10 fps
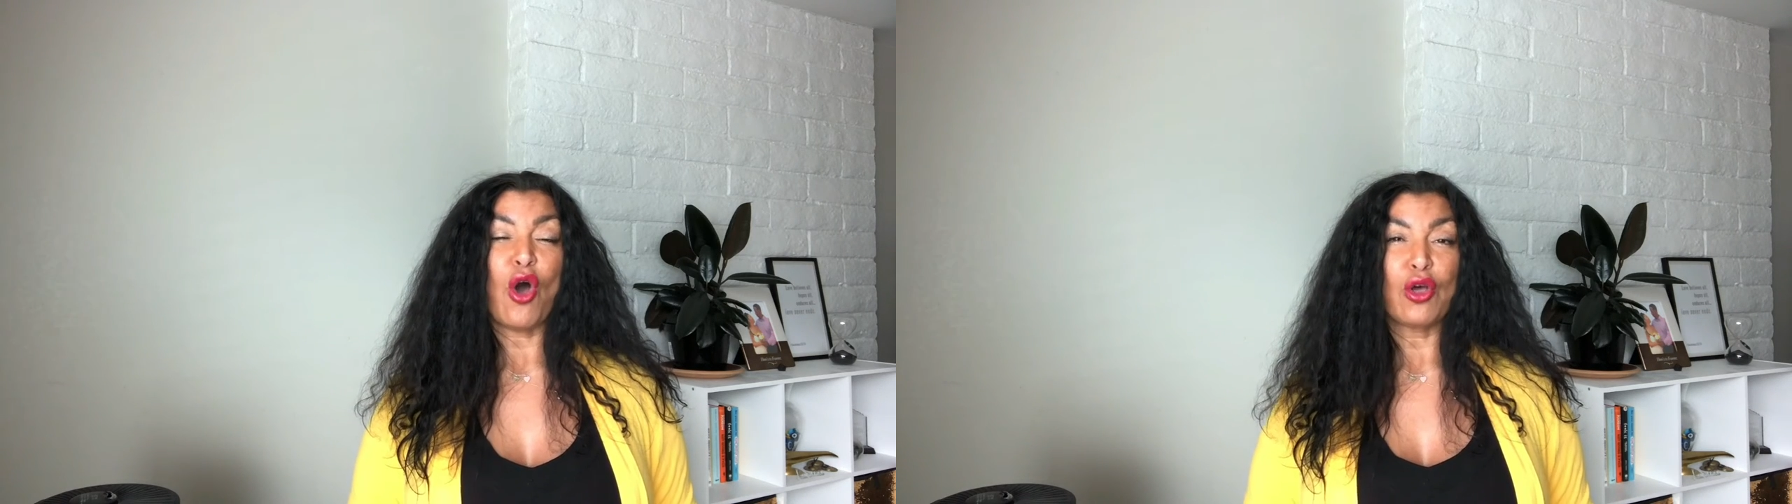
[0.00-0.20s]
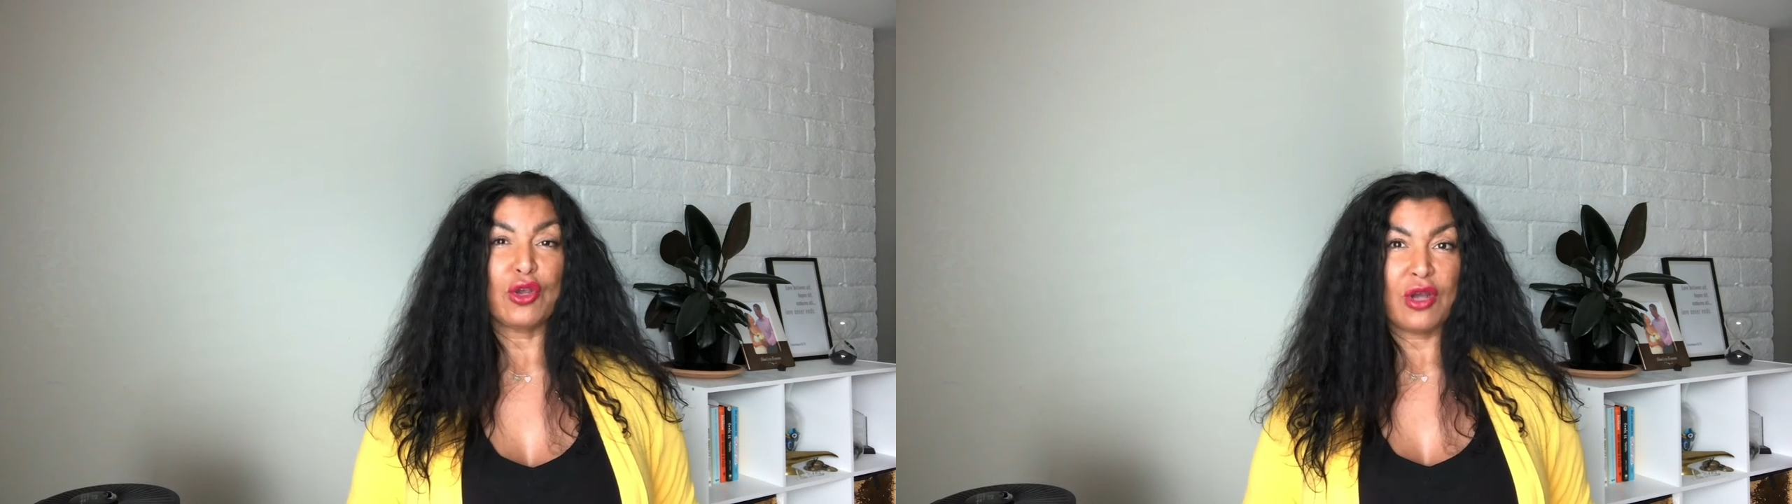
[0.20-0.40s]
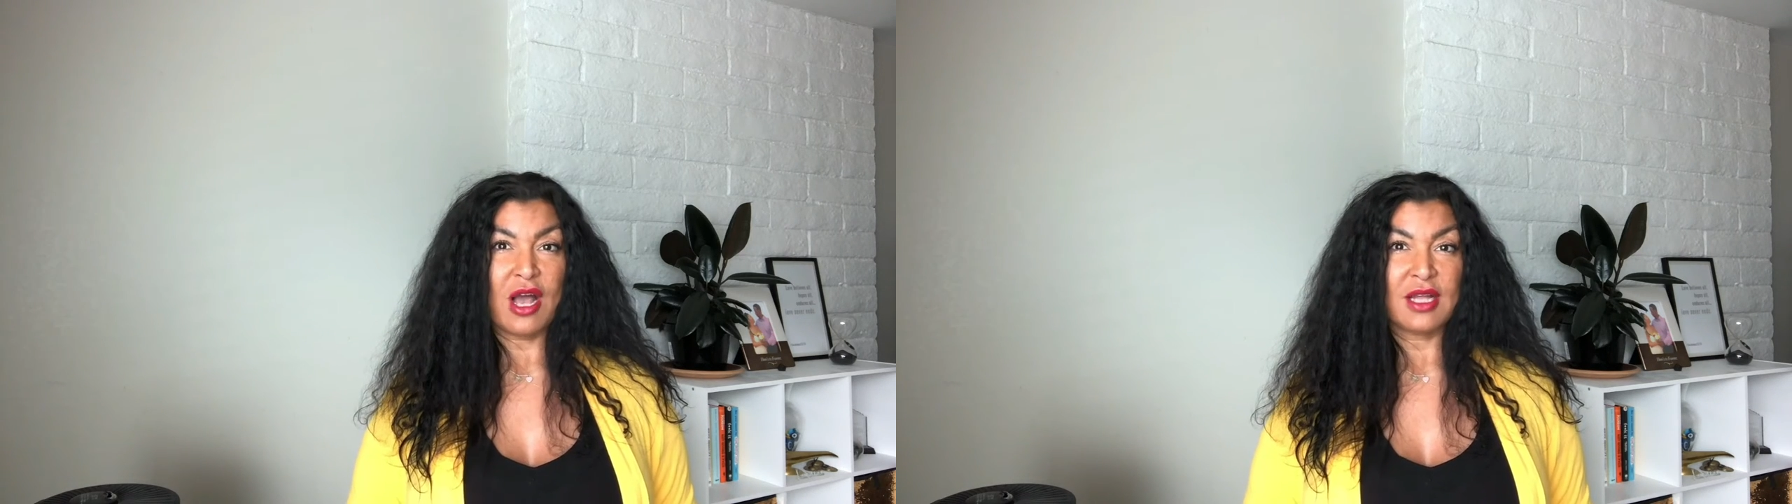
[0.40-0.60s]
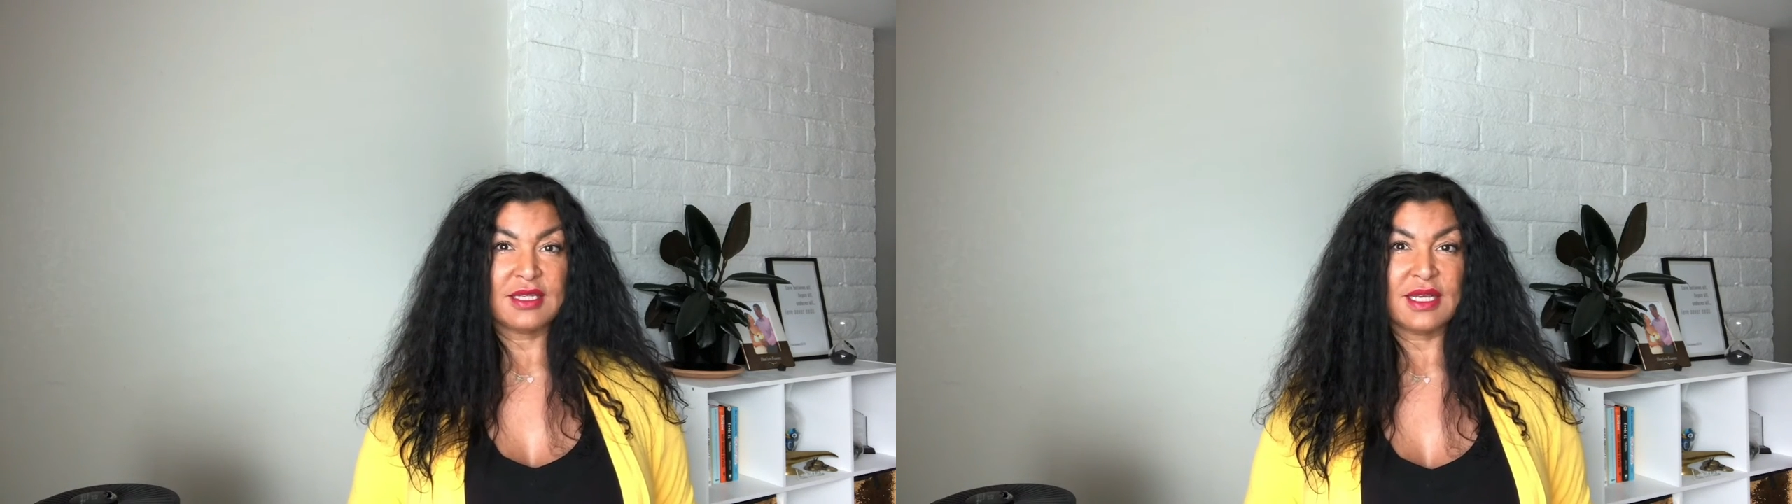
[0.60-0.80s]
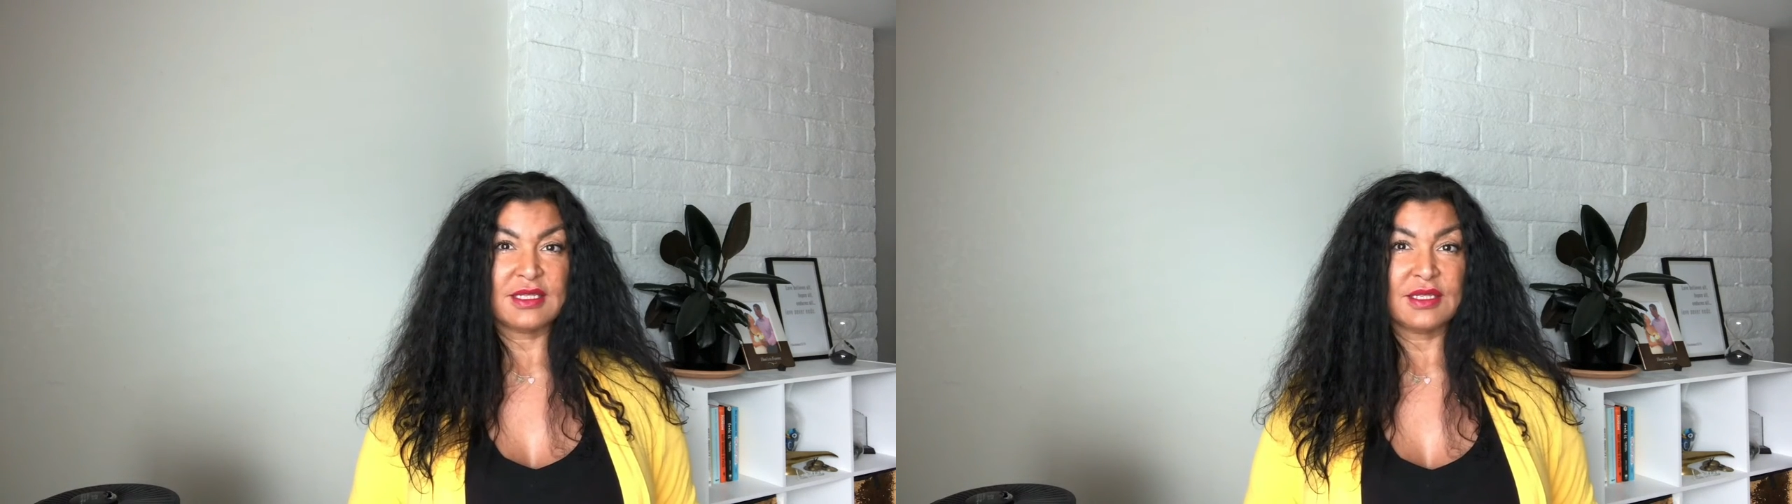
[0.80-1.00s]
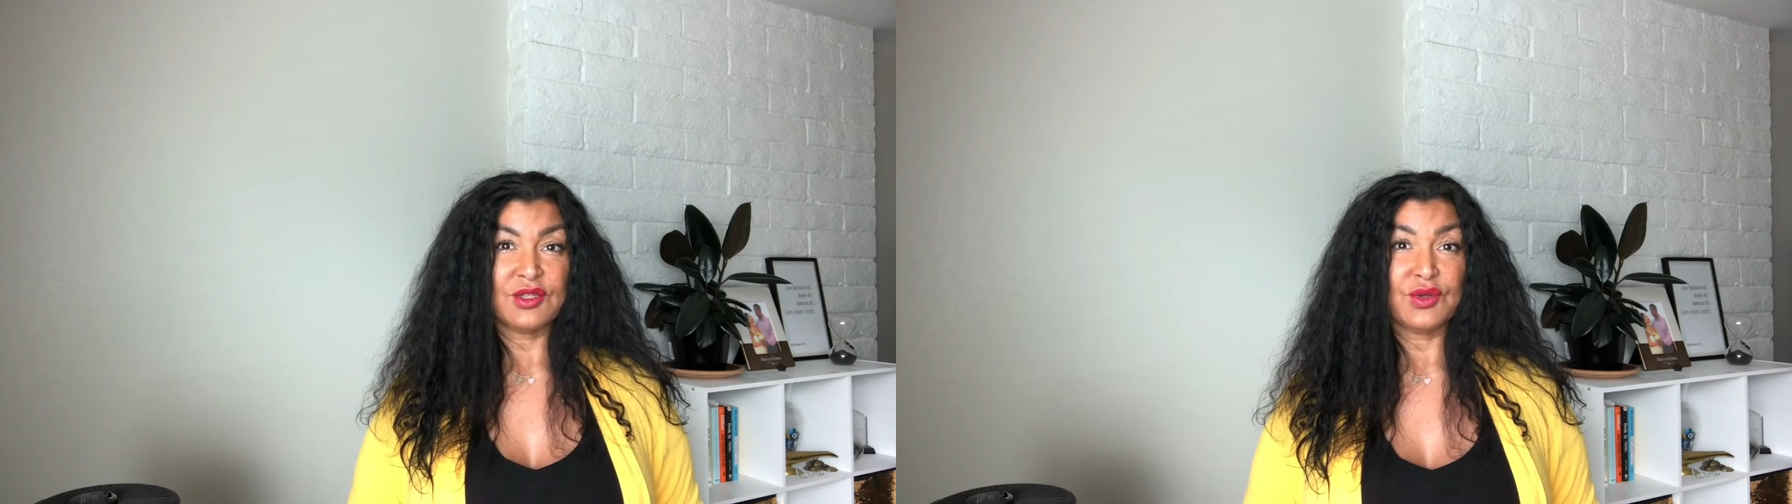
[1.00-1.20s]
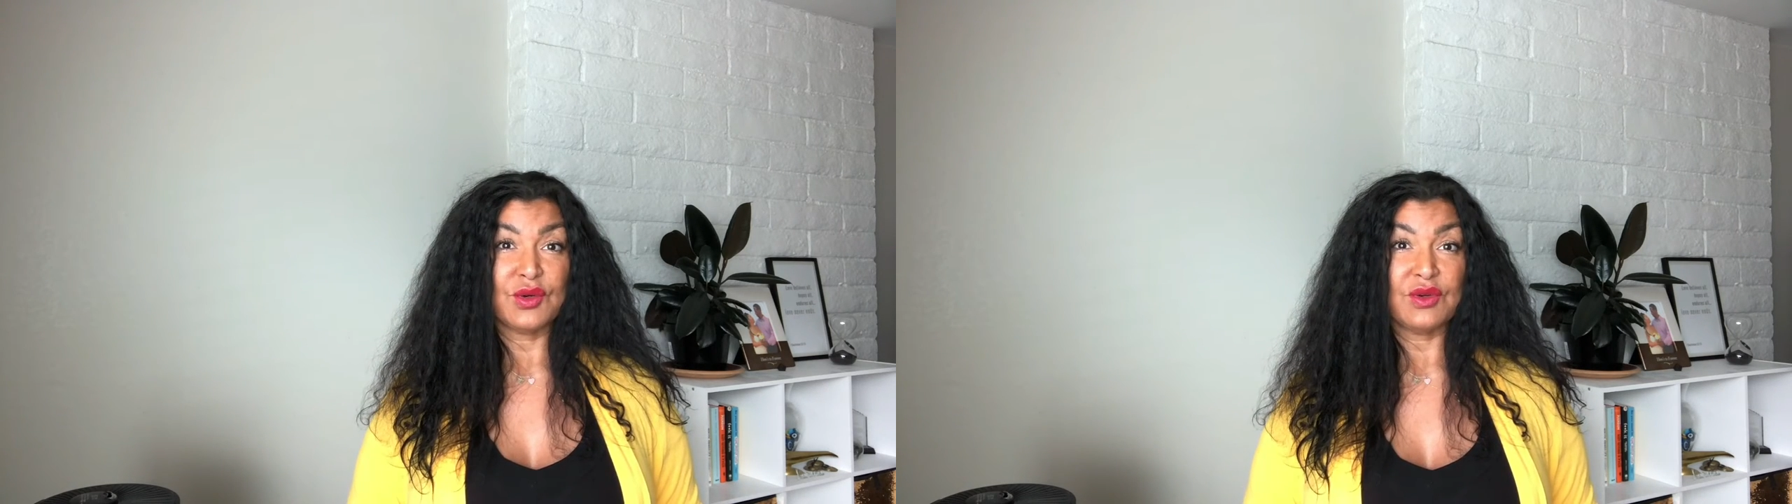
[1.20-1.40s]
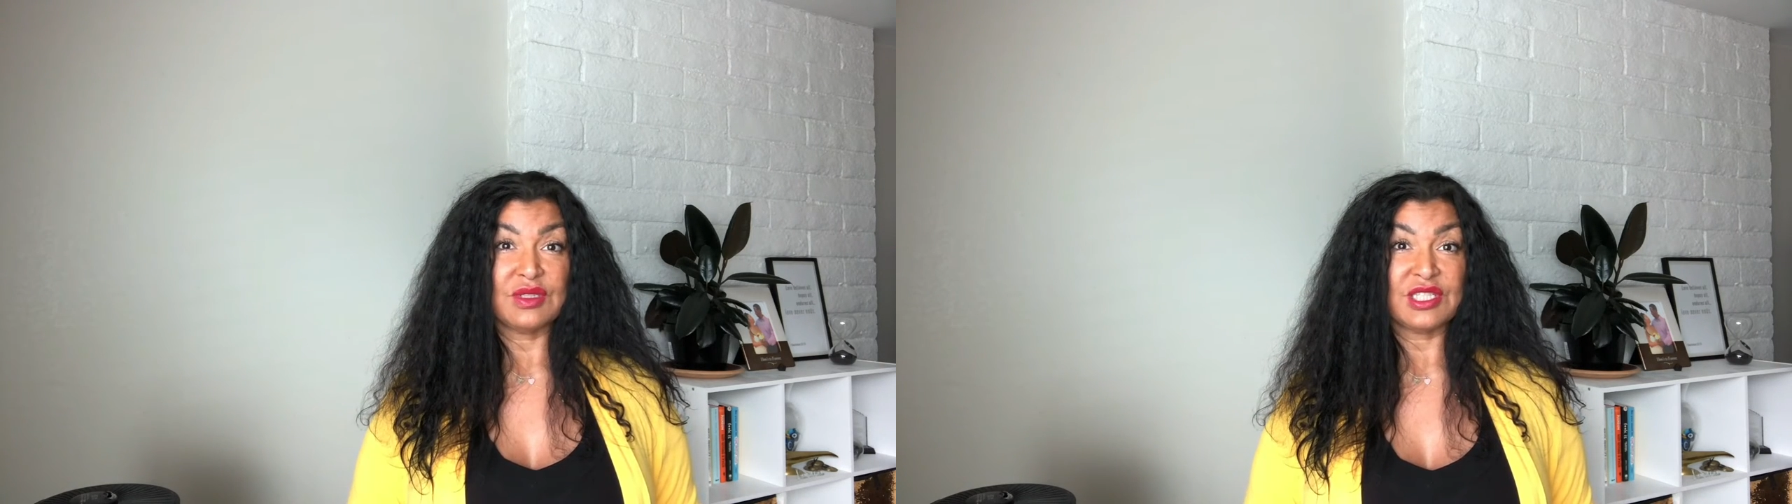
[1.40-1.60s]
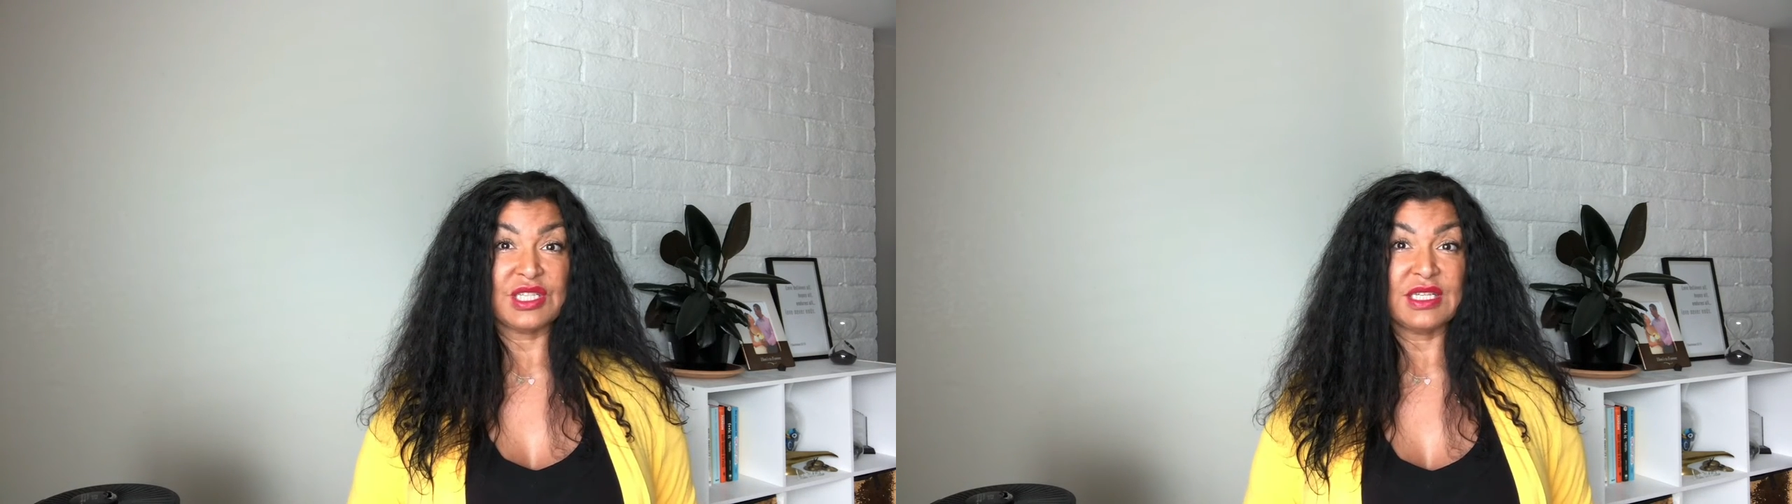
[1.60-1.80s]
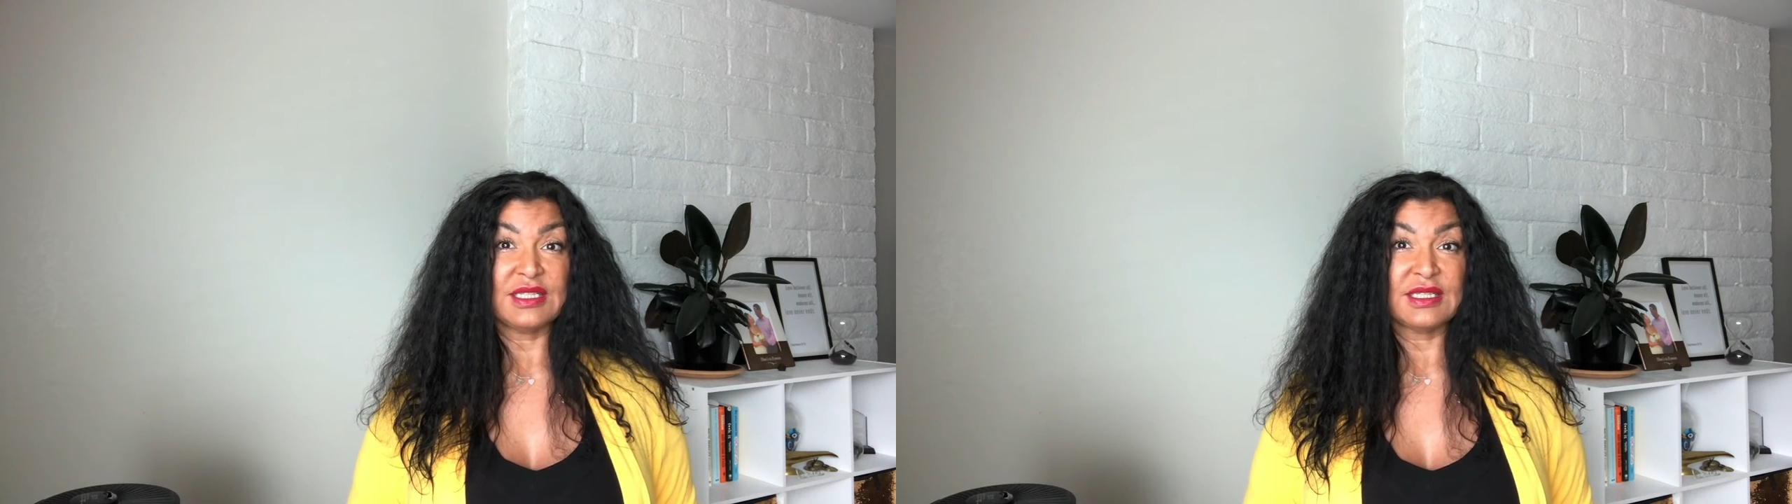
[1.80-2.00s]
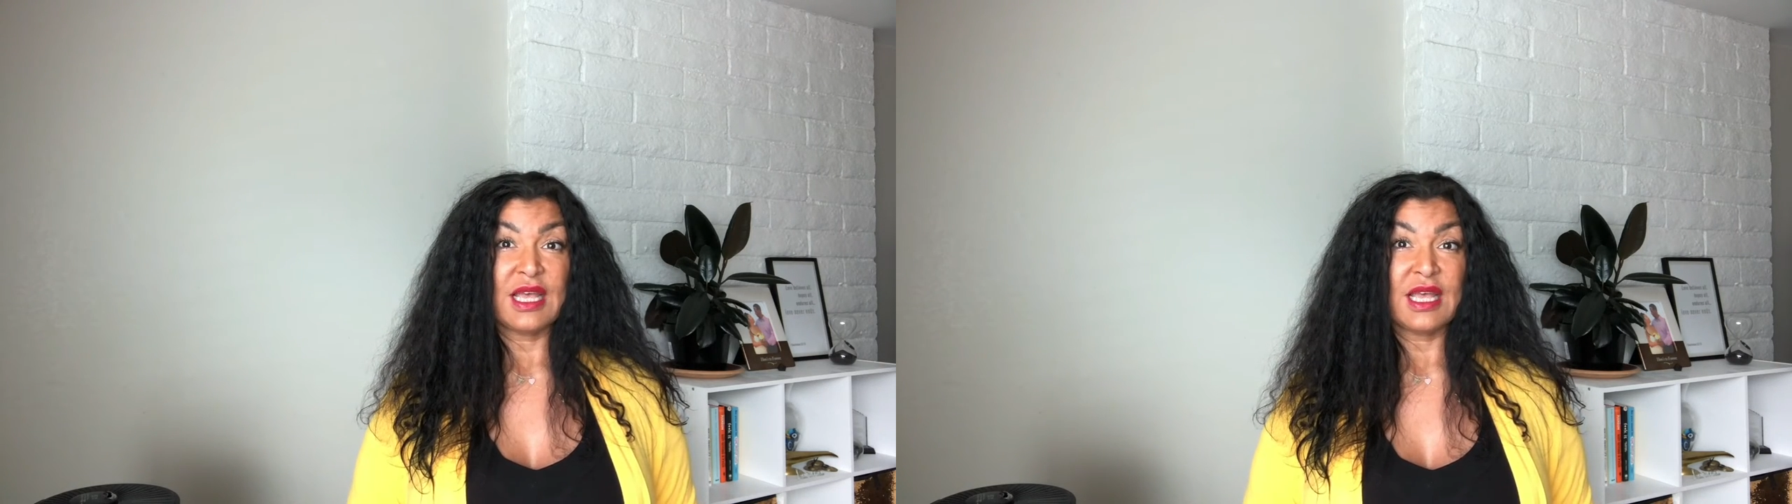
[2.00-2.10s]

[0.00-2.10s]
all your content into Google Sheets,